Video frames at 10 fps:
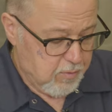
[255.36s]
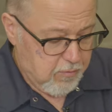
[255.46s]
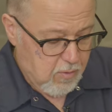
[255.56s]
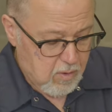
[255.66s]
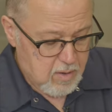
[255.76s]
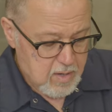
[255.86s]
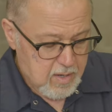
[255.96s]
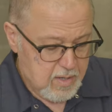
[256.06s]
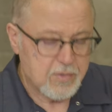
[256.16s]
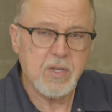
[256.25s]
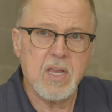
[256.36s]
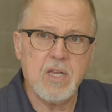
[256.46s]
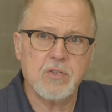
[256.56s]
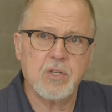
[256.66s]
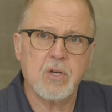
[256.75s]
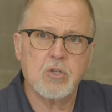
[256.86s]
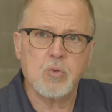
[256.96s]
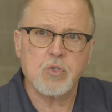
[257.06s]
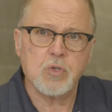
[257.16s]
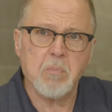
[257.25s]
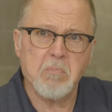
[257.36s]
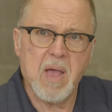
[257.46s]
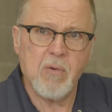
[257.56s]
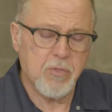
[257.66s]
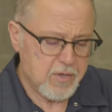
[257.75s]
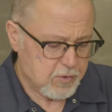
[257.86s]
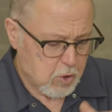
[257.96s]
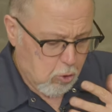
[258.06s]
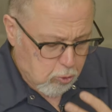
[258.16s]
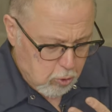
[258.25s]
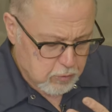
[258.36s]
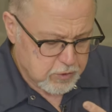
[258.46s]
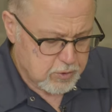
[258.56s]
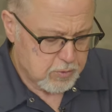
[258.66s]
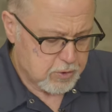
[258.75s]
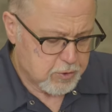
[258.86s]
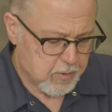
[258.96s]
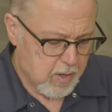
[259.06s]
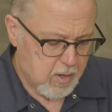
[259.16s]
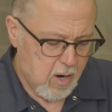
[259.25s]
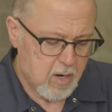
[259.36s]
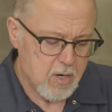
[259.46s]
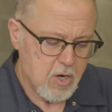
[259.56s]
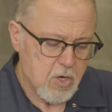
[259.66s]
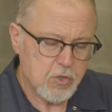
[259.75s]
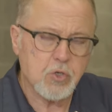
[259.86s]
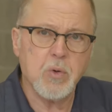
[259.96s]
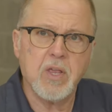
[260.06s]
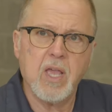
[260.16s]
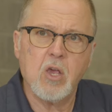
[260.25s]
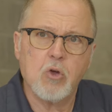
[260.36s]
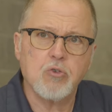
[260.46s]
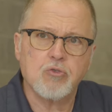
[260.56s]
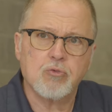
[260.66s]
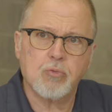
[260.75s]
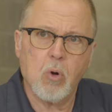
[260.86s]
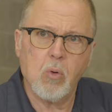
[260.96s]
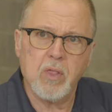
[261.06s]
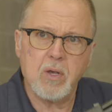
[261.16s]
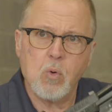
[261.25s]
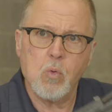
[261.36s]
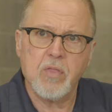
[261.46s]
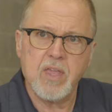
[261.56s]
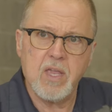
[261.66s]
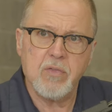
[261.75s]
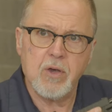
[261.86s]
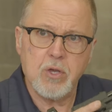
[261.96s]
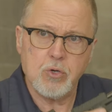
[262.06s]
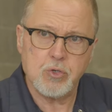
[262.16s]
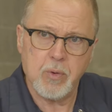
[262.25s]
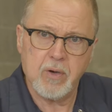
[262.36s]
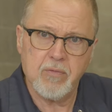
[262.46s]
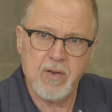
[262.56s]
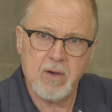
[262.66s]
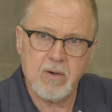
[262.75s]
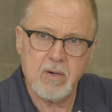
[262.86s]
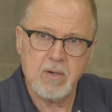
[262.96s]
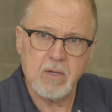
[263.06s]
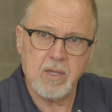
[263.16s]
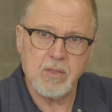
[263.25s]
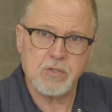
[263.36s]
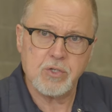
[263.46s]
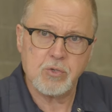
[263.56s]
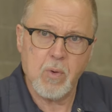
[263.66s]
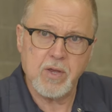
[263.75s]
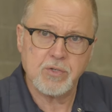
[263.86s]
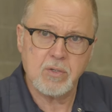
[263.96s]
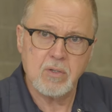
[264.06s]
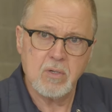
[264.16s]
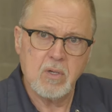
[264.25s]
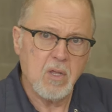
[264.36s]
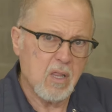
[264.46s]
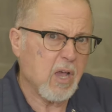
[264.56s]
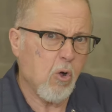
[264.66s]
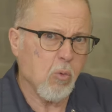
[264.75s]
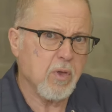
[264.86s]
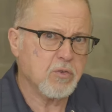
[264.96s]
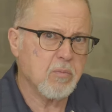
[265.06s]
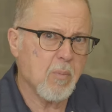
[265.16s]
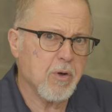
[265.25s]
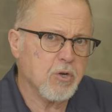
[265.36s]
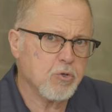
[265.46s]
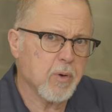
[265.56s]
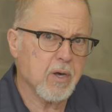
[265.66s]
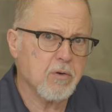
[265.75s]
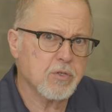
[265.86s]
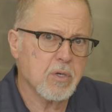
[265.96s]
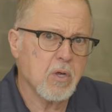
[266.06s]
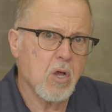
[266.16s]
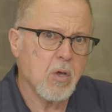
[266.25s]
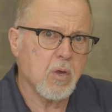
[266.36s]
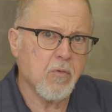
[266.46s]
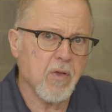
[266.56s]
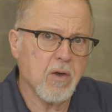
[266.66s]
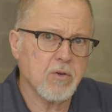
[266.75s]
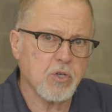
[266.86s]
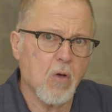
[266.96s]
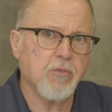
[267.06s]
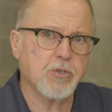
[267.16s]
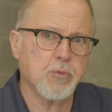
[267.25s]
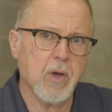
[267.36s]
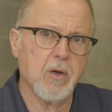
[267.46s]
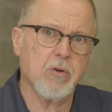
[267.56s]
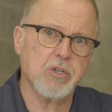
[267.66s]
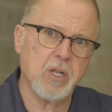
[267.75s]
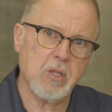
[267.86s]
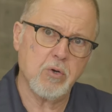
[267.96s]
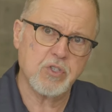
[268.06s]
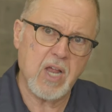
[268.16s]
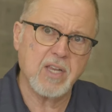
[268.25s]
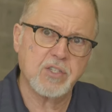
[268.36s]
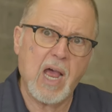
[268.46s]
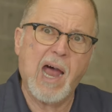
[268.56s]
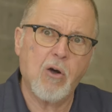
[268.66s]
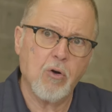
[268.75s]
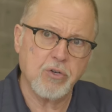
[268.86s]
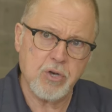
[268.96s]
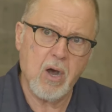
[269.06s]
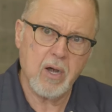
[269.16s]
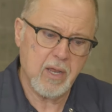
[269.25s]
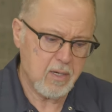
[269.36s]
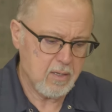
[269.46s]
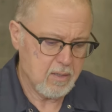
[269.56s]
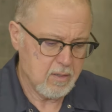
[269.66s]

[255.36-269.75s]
before, it's easier to mount this closer to the trigger guard so you can control it with either your trigger finger in this situation. Like always, remember your triggers, your finger is off the trigger until your sights are on target.